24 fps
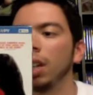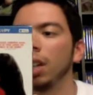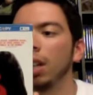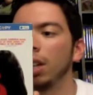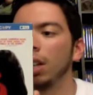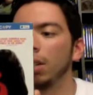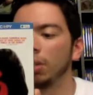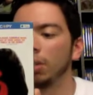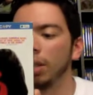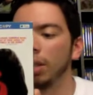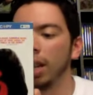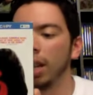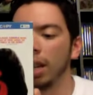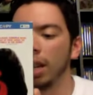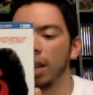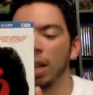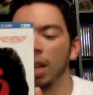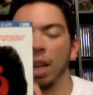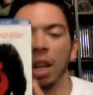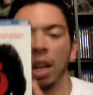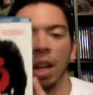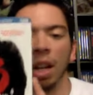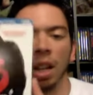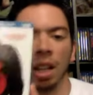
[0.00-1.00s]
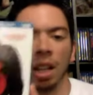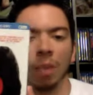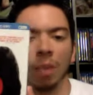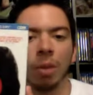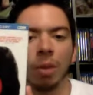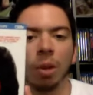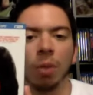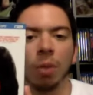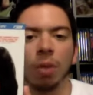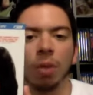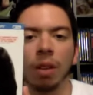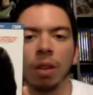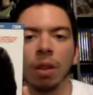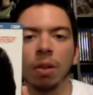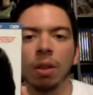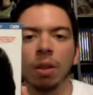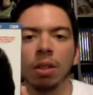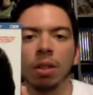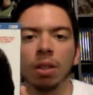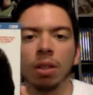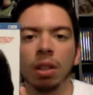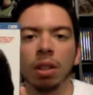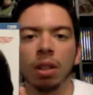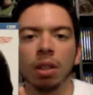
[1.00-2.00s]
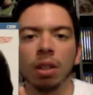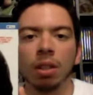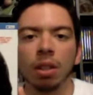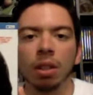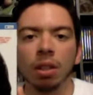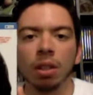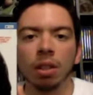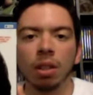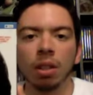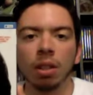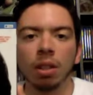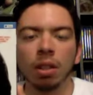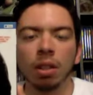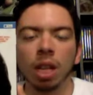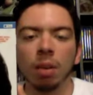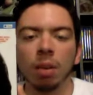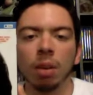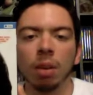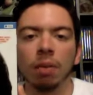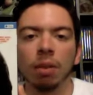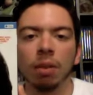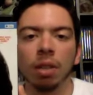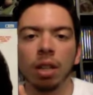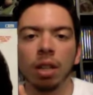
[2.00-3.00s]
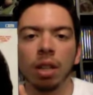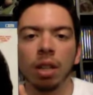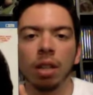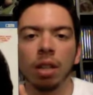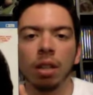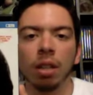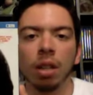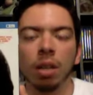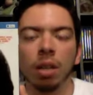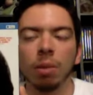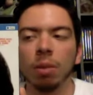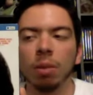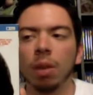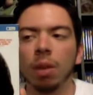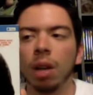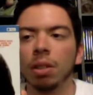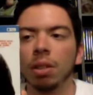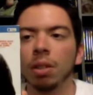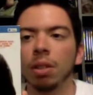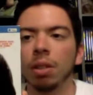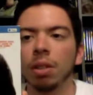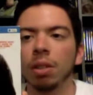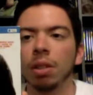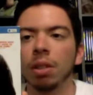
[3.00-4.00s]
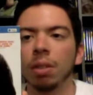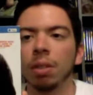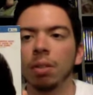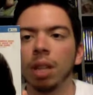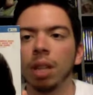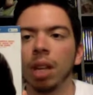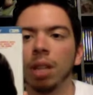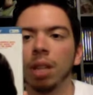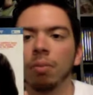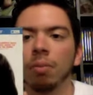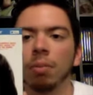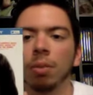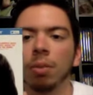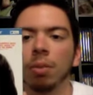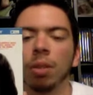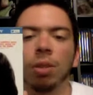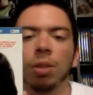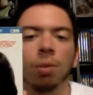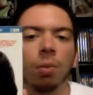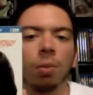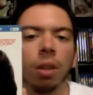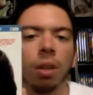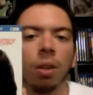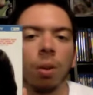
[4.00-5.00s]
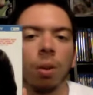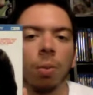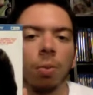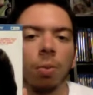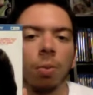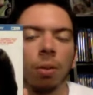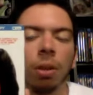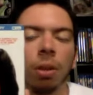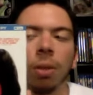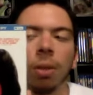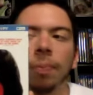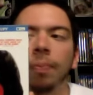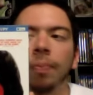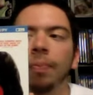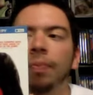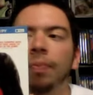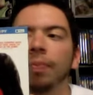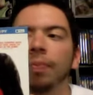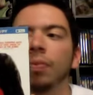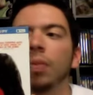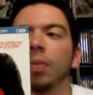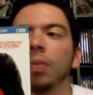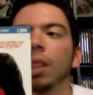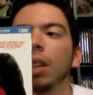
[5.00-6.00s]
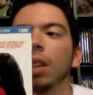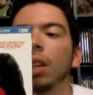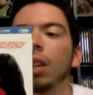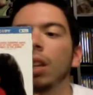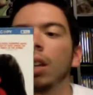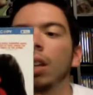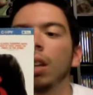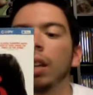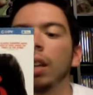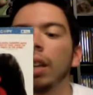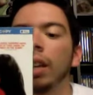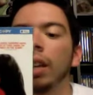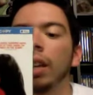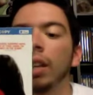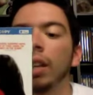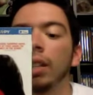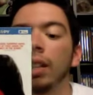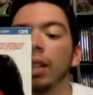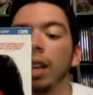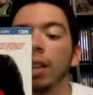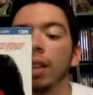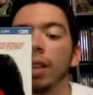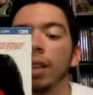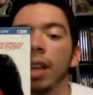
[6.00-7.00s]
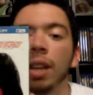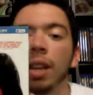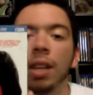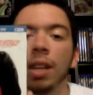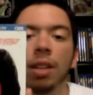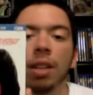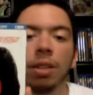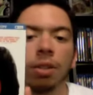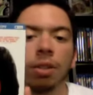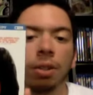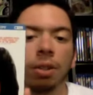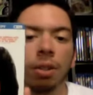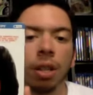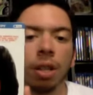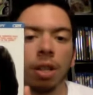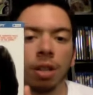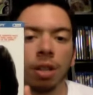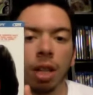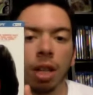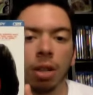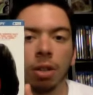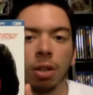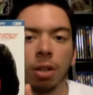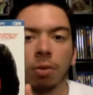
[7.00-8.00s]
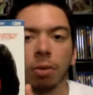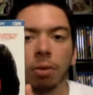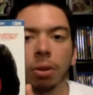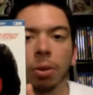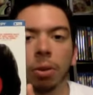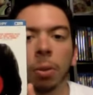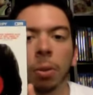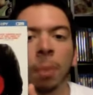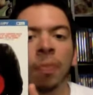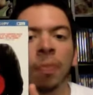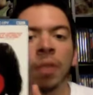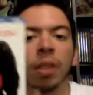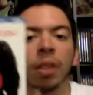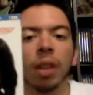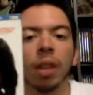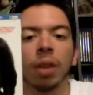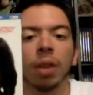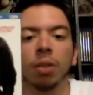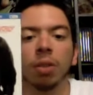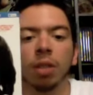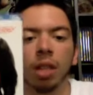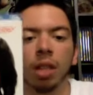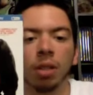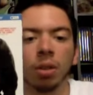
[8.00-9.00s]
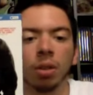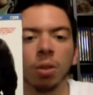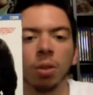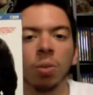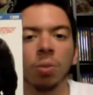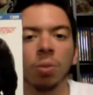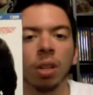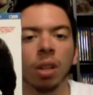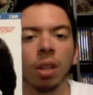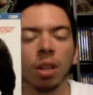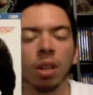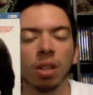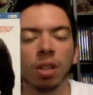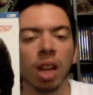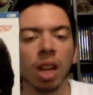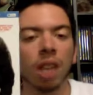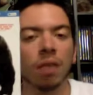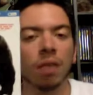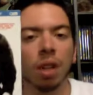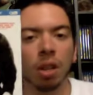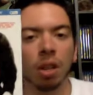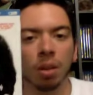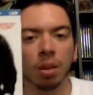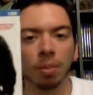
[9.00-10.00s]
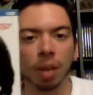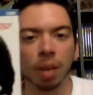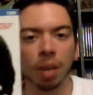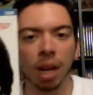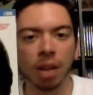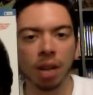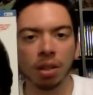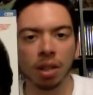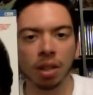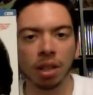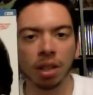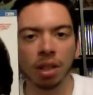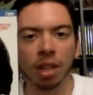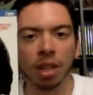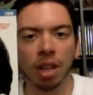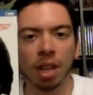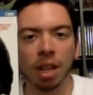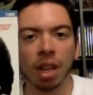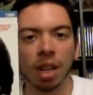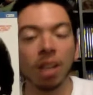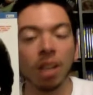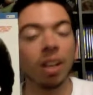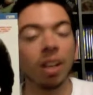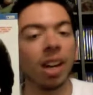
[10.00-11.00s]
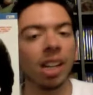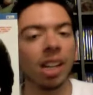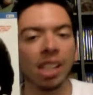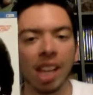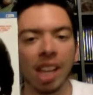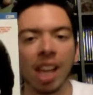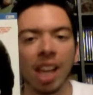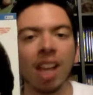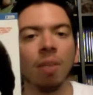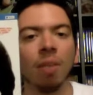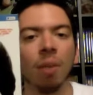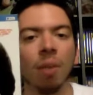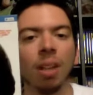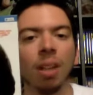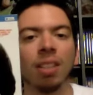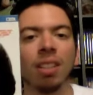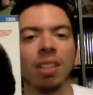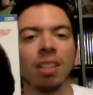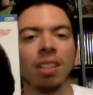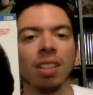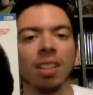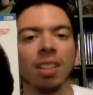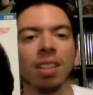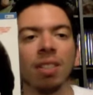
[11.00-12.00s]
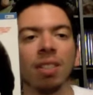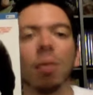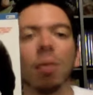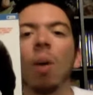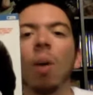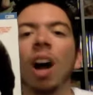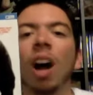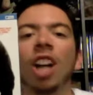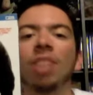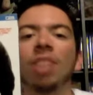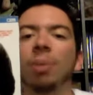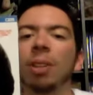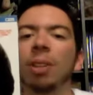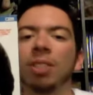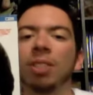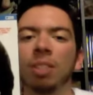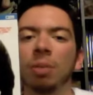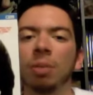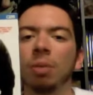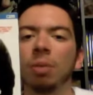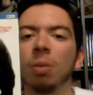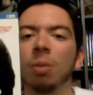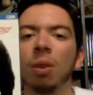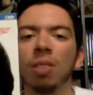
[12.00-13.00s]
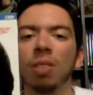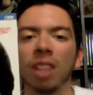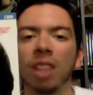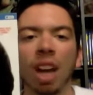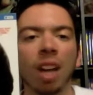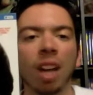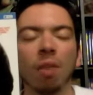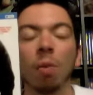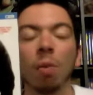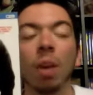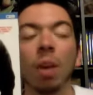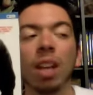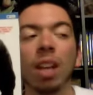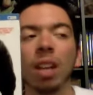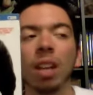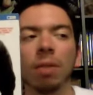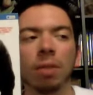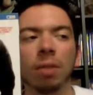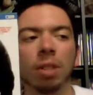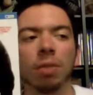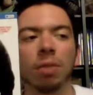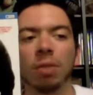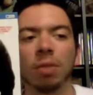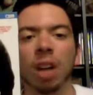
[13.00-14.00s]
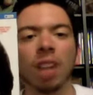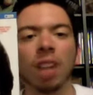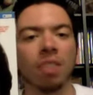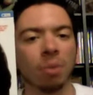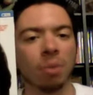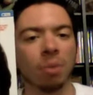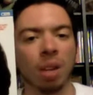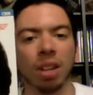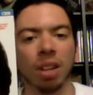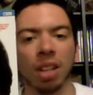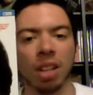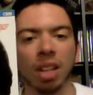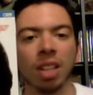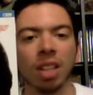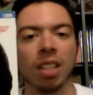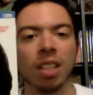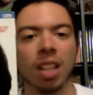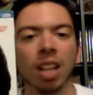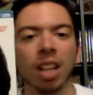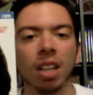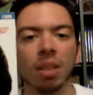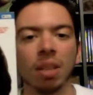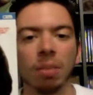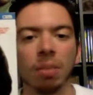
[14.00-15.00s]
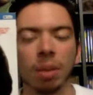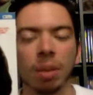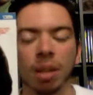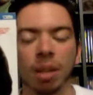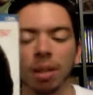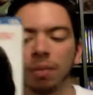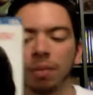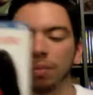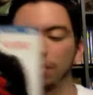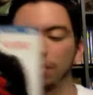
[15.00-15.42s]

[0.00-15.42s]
So yeah, let me know if you have anyone seen this and tell me if it's any good. I'll be watching it sometime this week, hopefully. And yeah, that is 13 Assassins for you. Now stay tuned because I have another unboxing that I can't wait to watch because I've been waiting for this forever, but I'll get into that in a minute.